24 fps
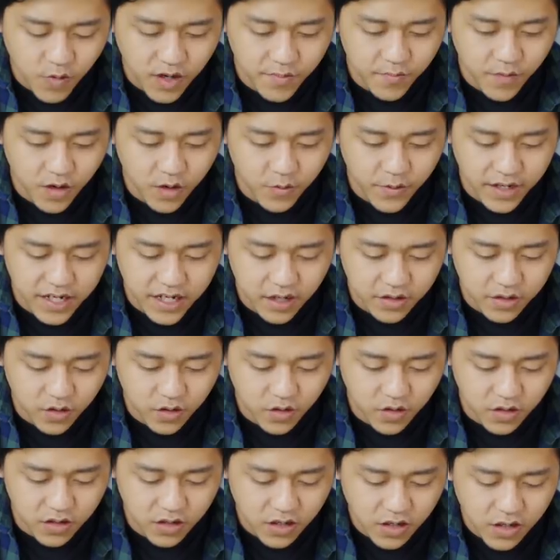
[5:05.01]
one ball went down the
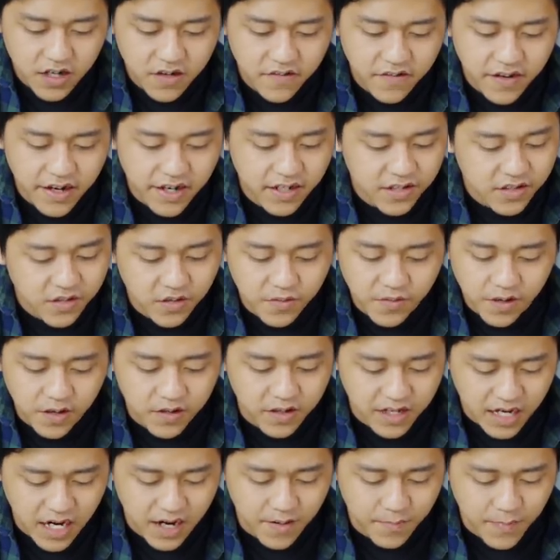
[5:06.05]
hole. Right, so
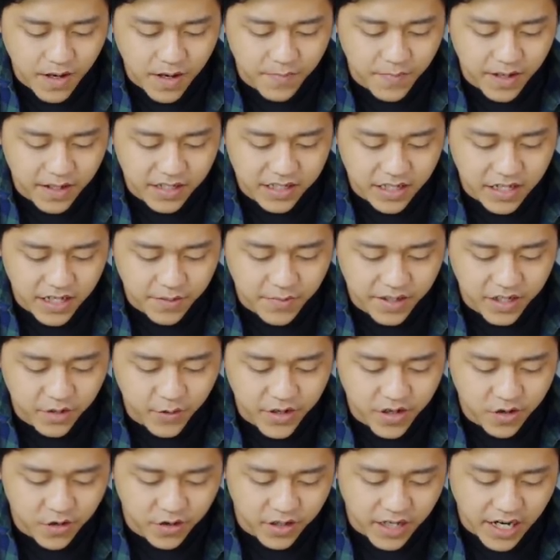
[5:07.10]
okay, I'm, I'm actually, am I
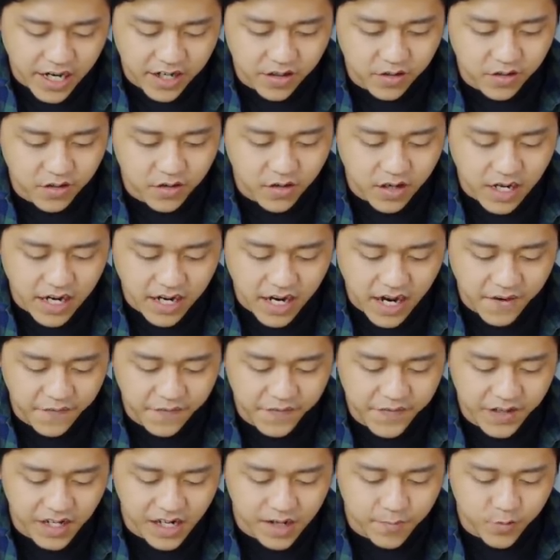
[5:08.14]
doing good? I don't know. I, I
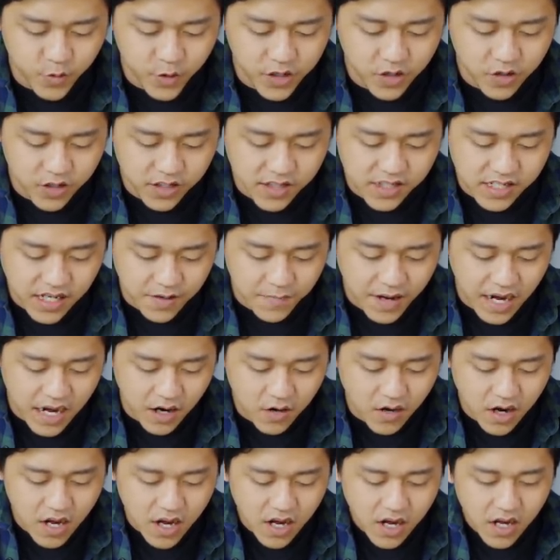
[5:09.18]
feel I'm doing good
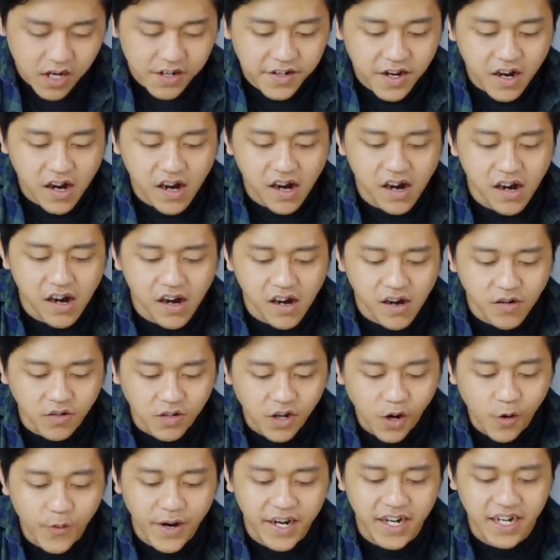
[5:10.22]
somehow.
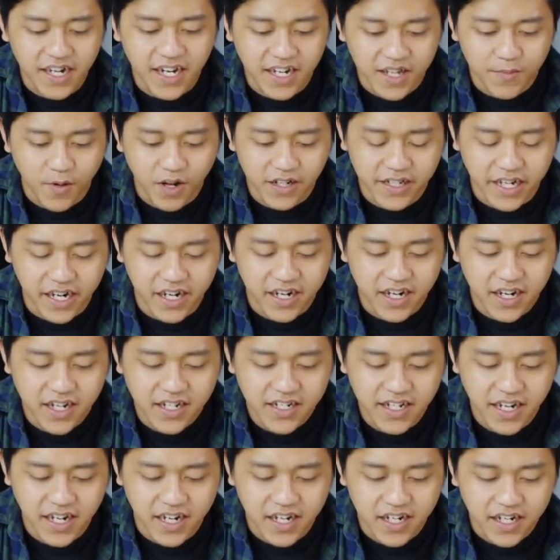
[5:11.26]
No! Oh, wait, another ball there.
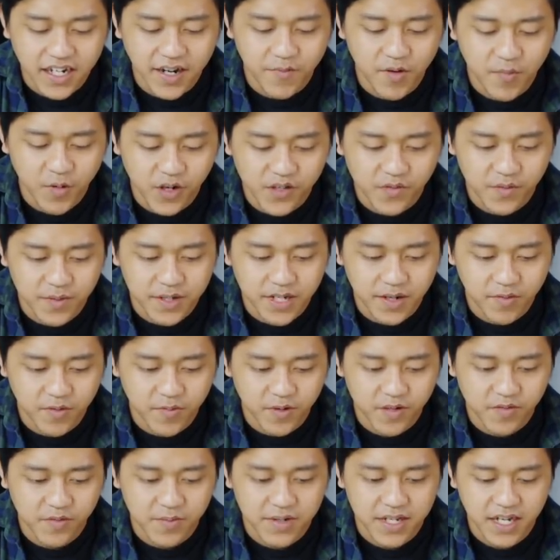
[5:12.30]
Yeah, get more points for me, get more
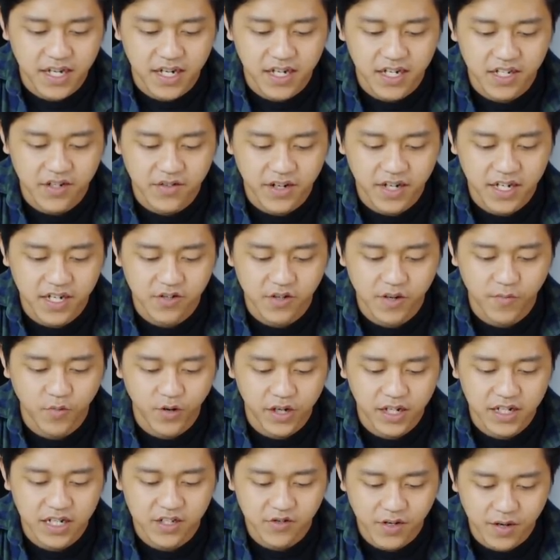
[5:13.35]
points for me. Yeah, that's right, that's right,
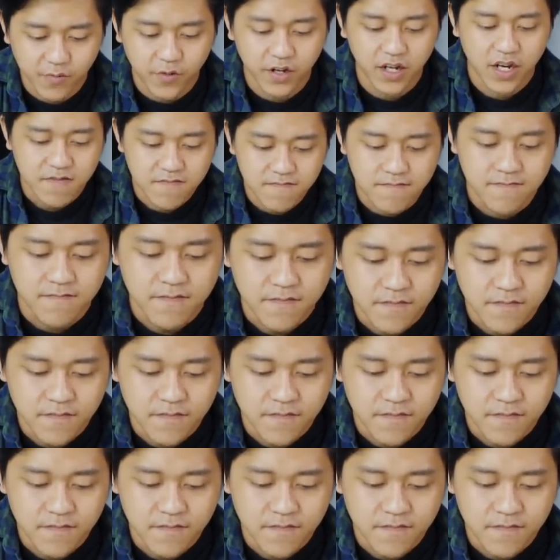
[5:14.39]
boy. That's right, boy. Mm,